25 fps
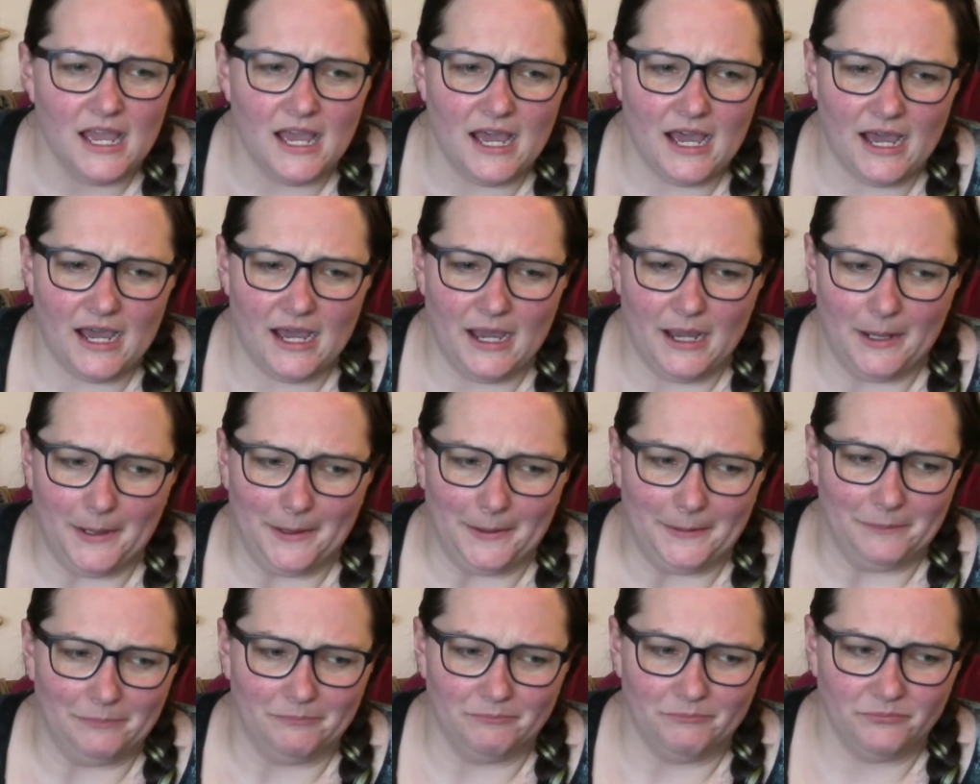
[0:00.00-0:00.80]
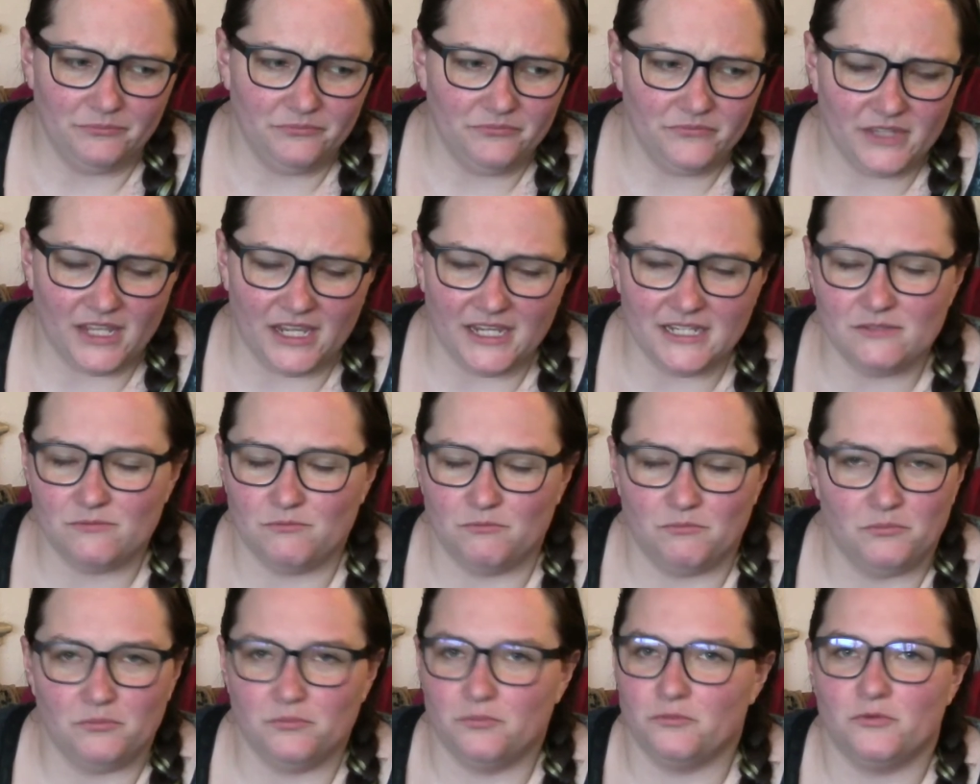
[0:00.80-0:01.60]
I
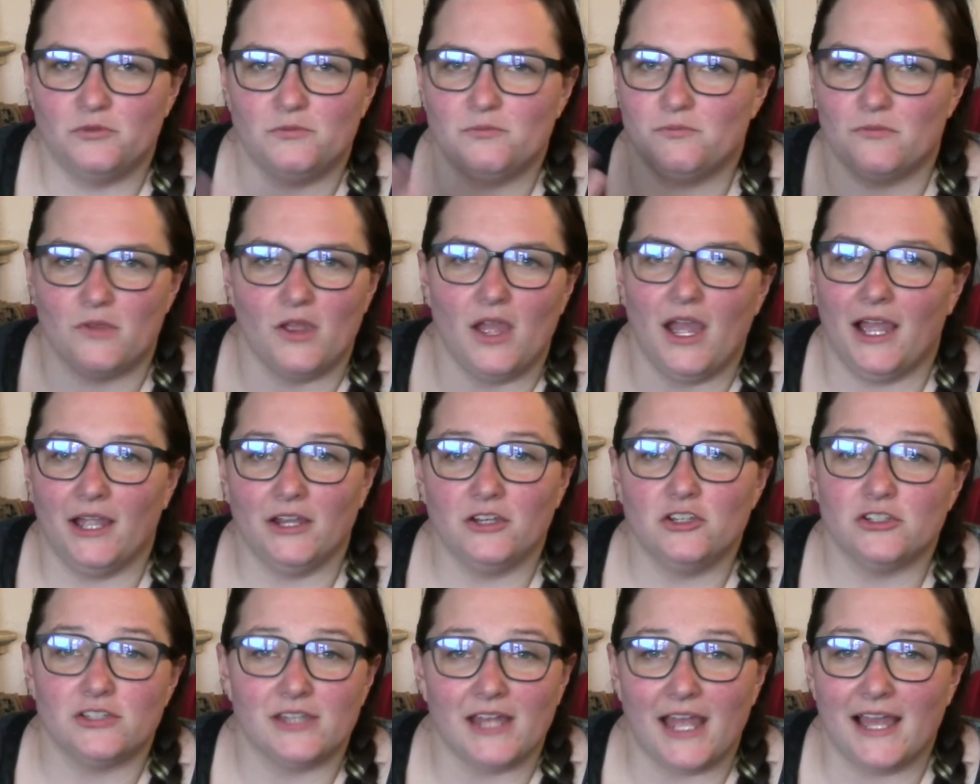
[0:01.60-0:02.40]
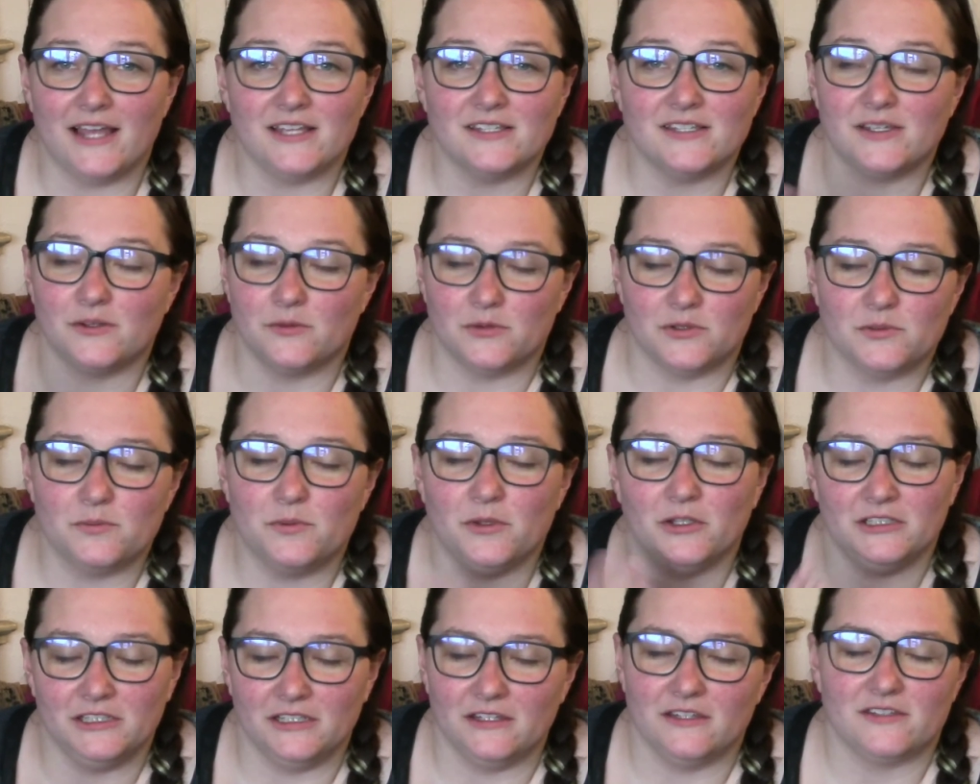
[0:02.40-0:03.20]
just, as I was
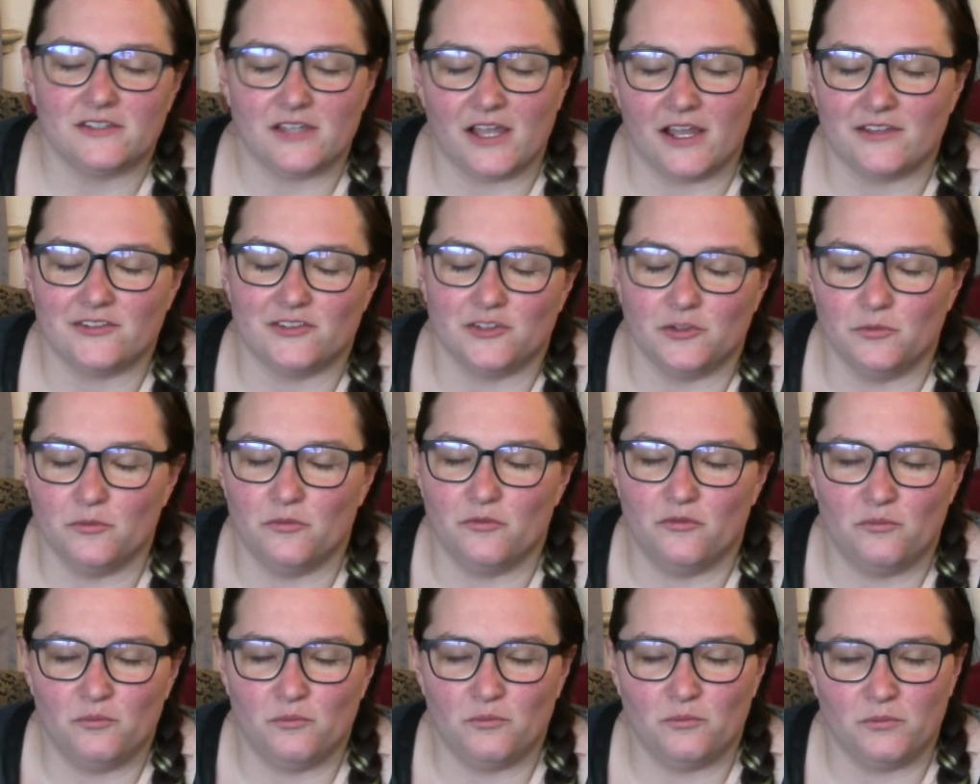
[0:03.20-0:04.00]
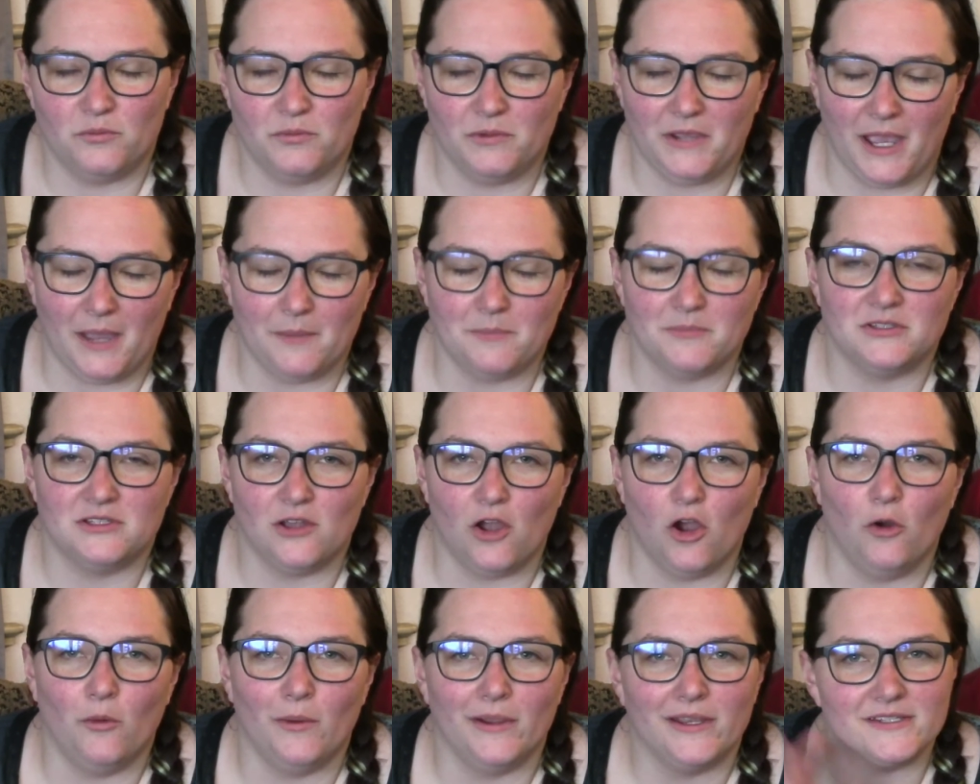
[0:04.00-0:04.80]
building this costume, kept
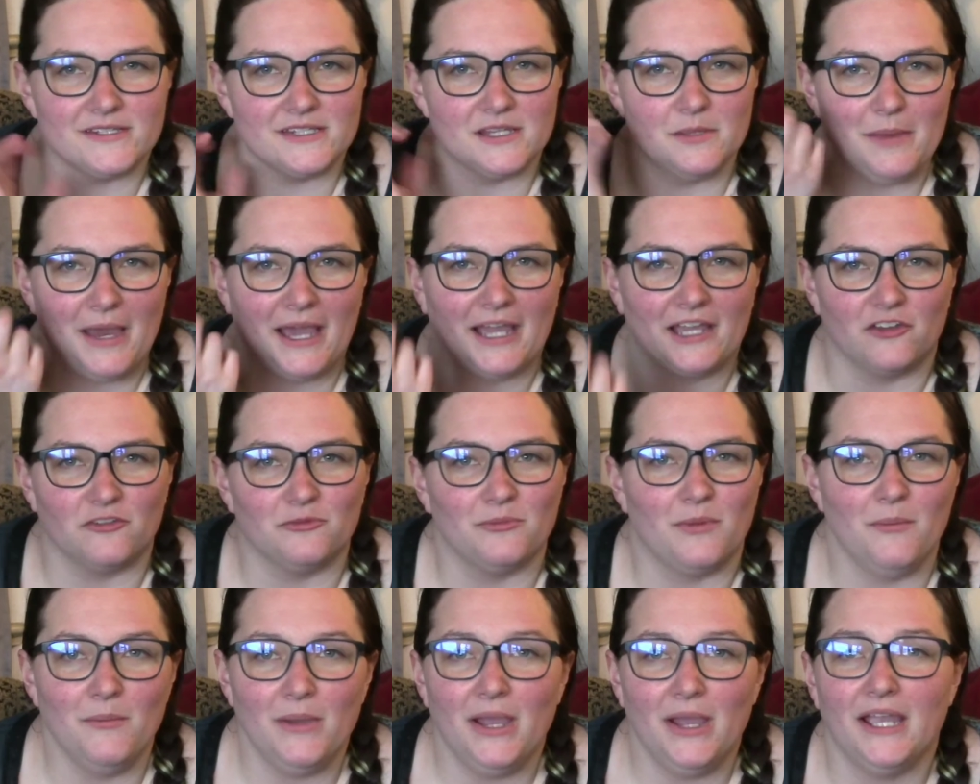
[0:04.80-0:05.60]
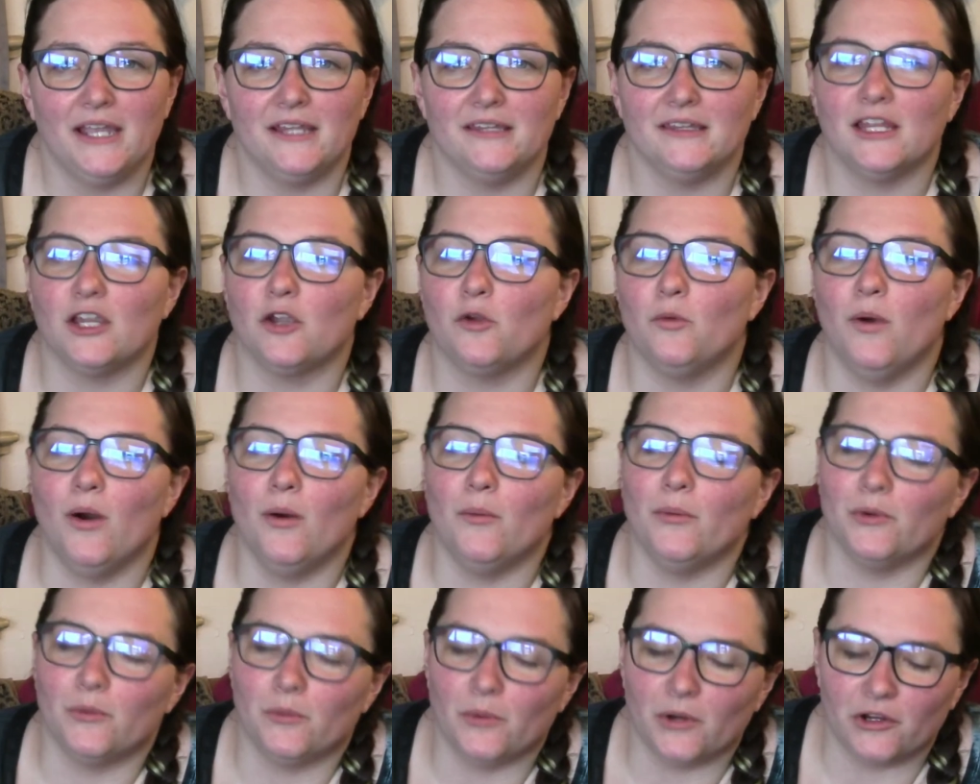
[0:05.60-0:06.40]
always in the back of my mind, like,
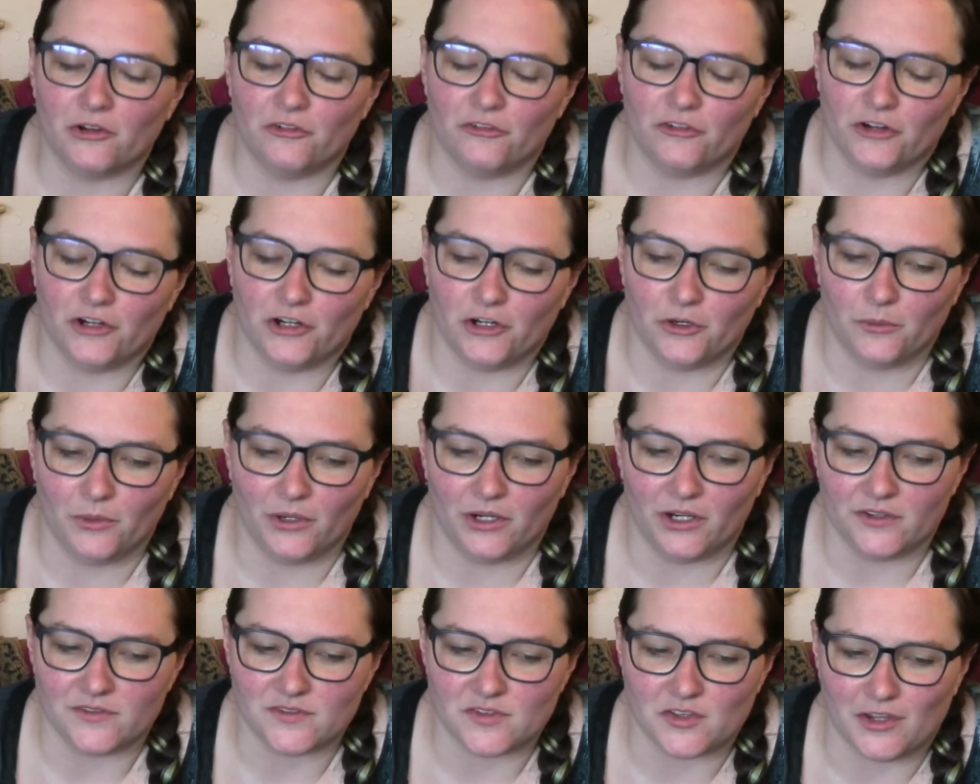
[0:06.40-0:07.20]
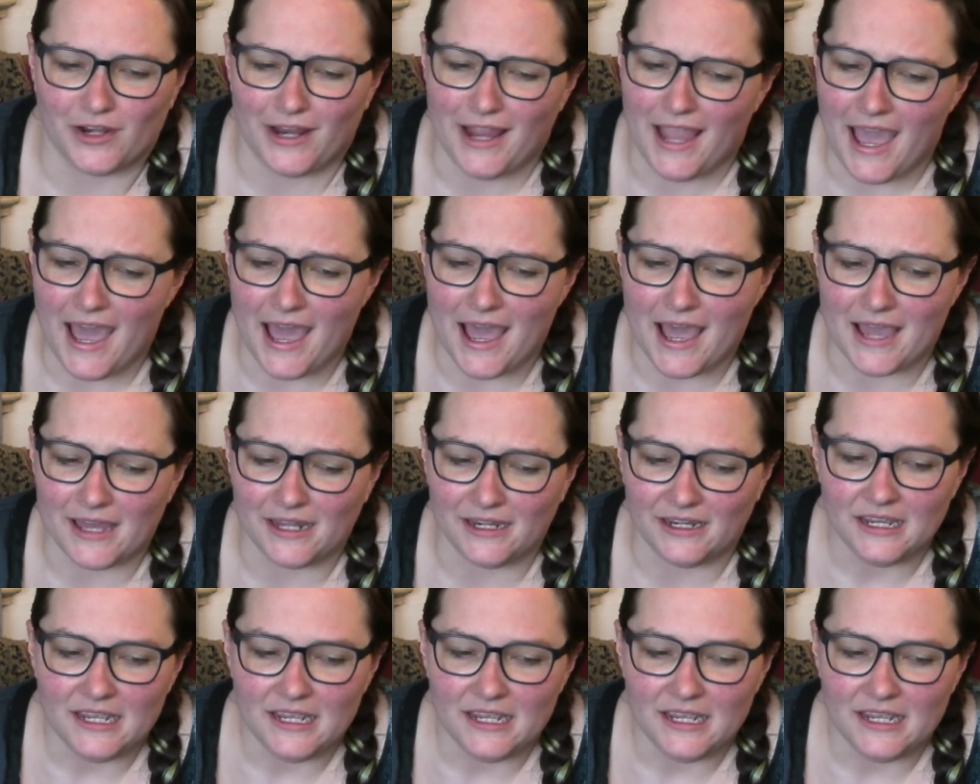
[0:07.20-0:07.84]
what would work for her? What else could I add?